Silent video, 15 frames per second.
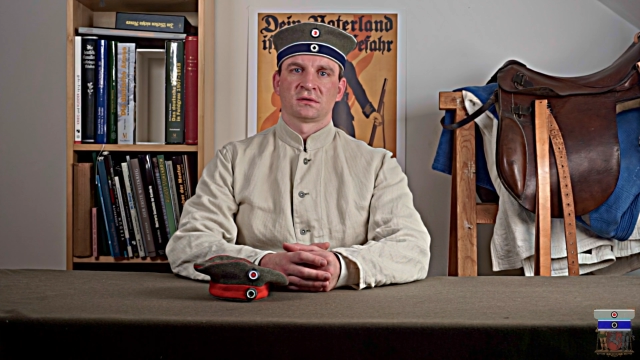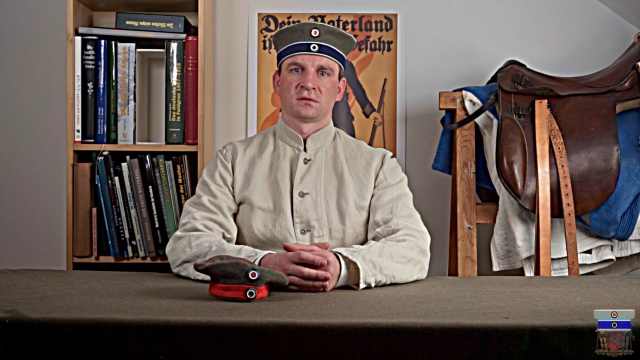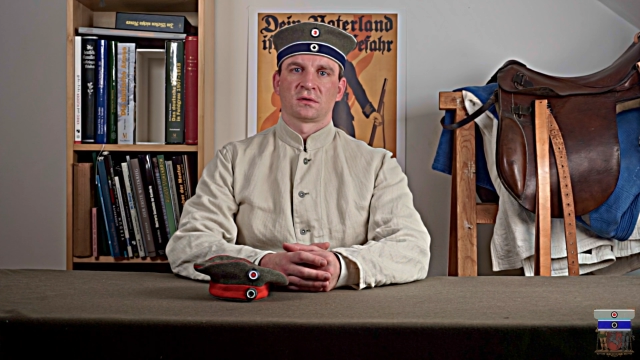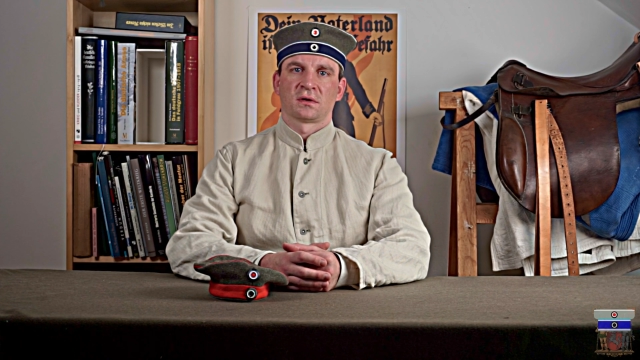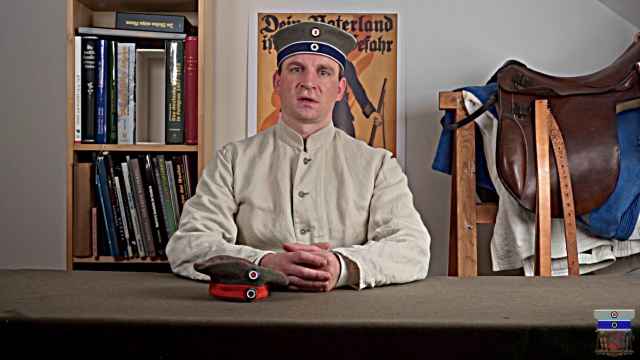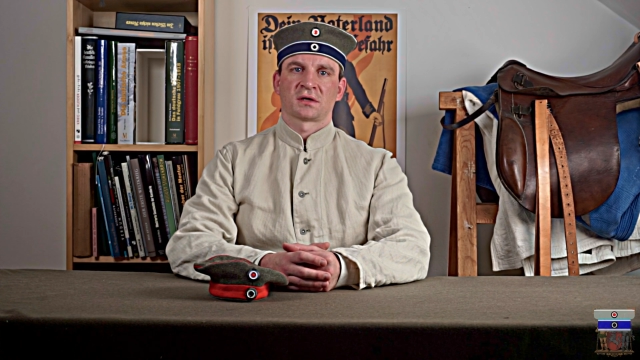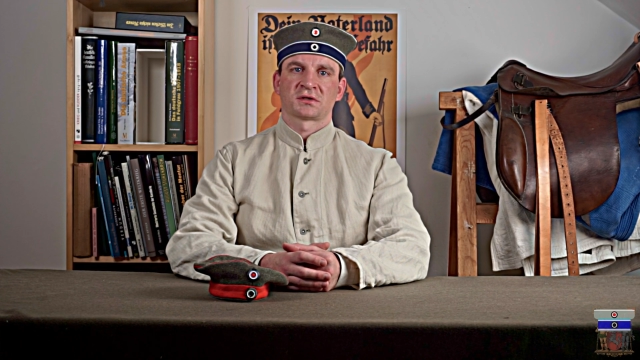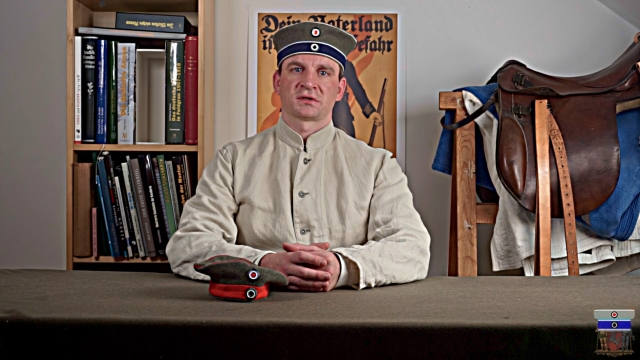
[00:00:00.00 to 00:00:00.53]
you
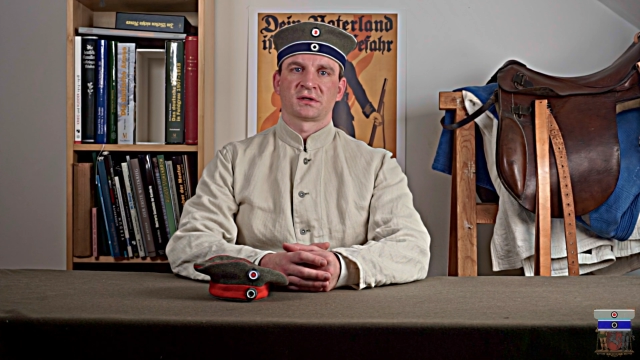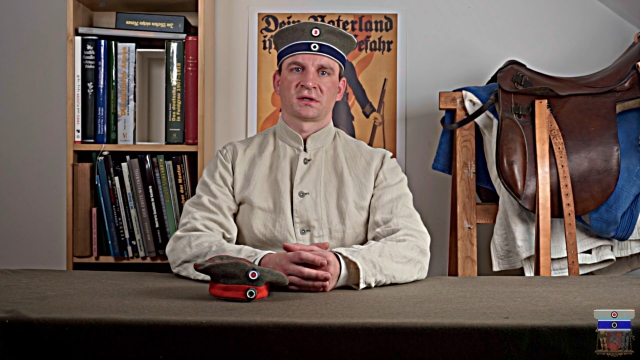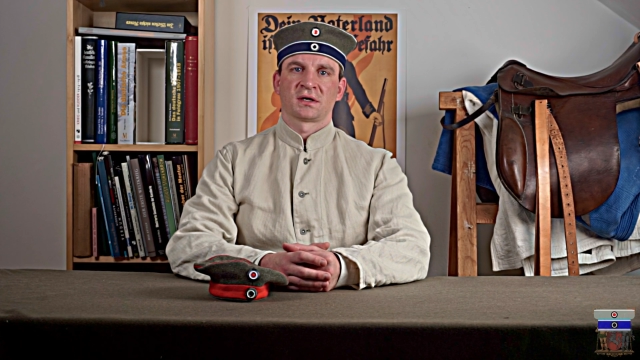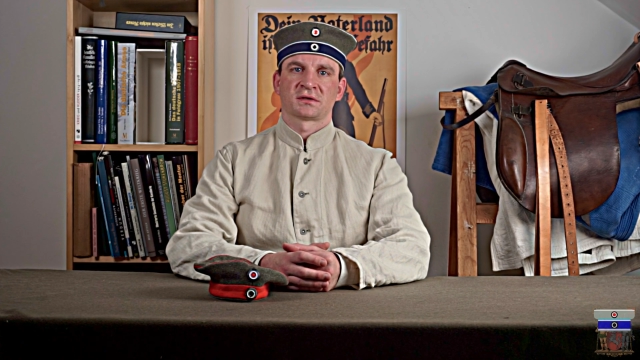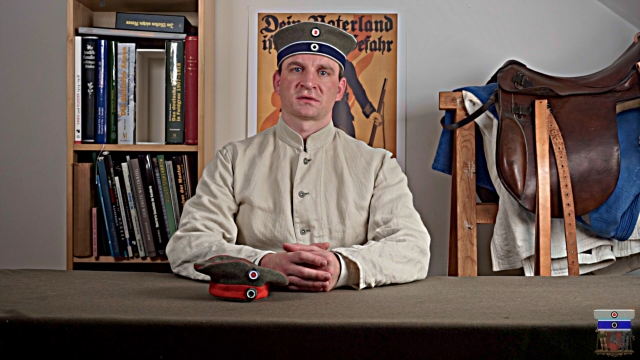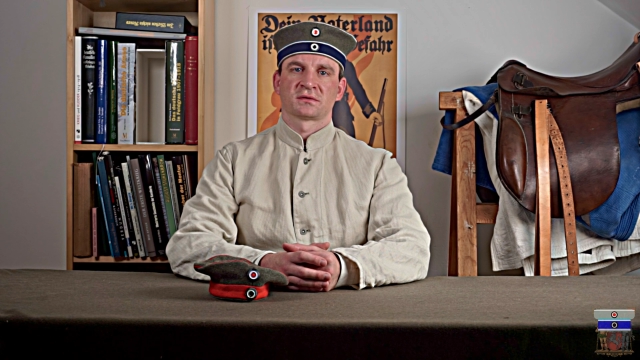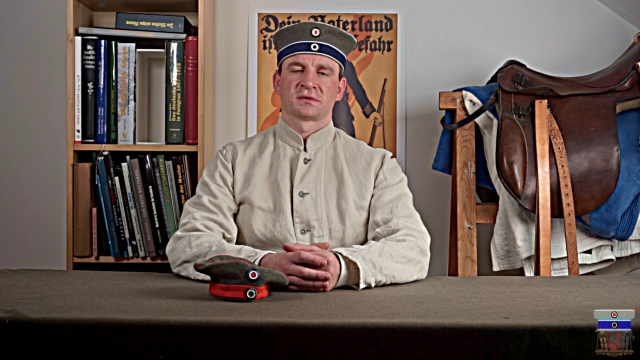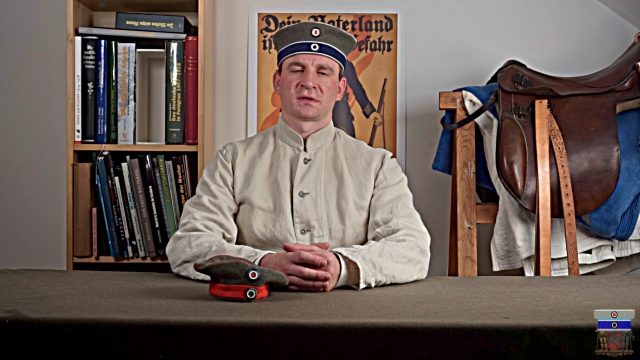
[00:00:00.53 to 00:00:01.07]
actually
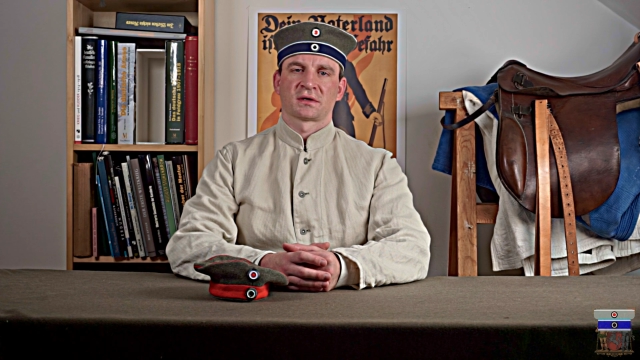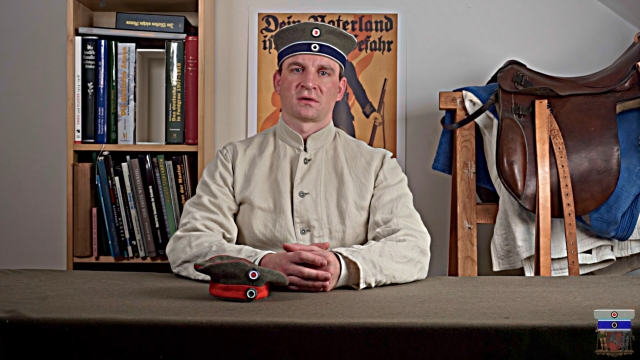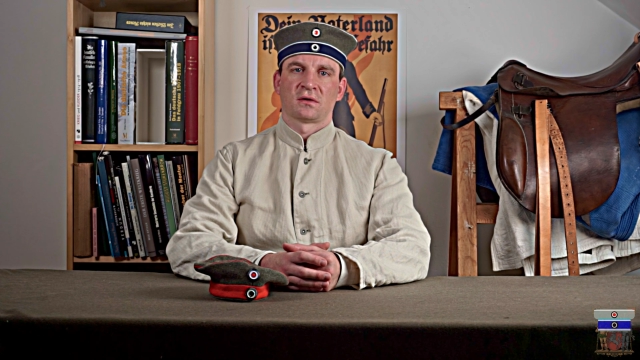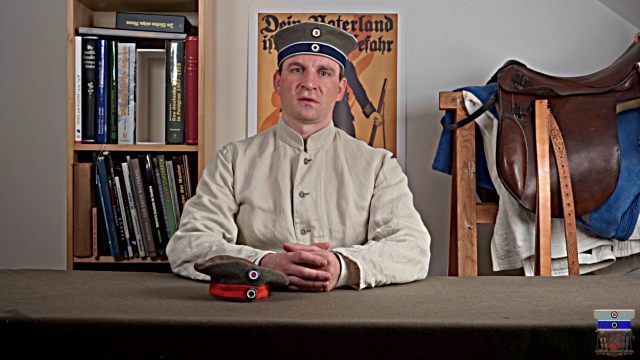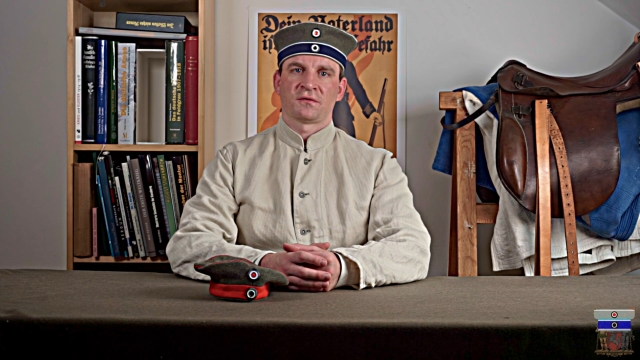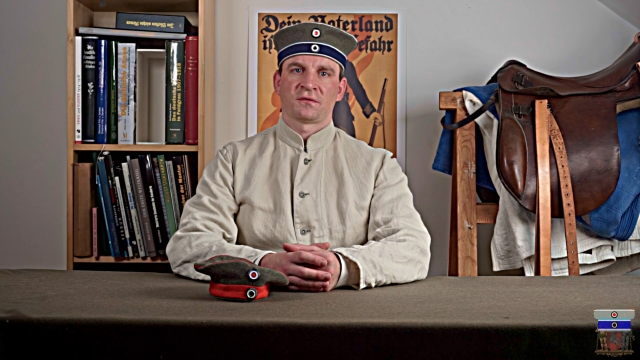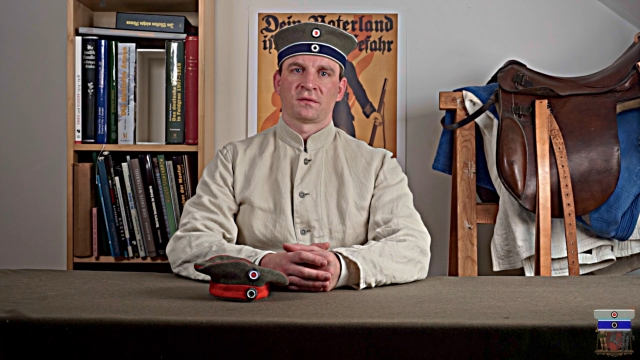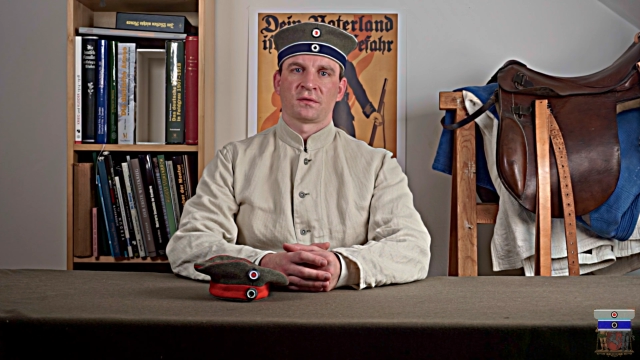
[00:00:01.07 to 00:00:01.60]
had to take
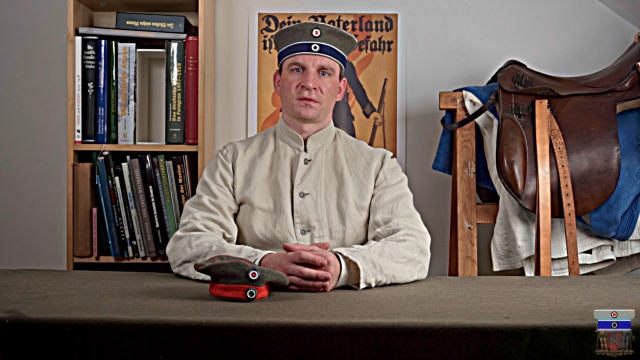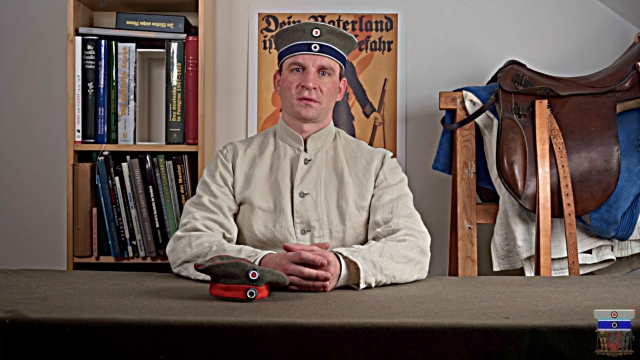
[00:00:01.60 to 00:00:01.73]
off